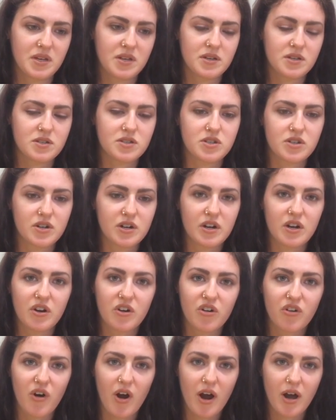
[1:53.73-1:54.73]
certain
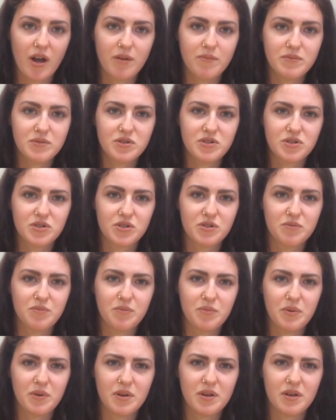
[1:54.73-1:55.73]
crimes should
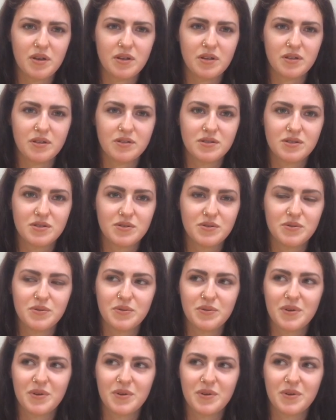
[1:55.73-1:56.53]
be to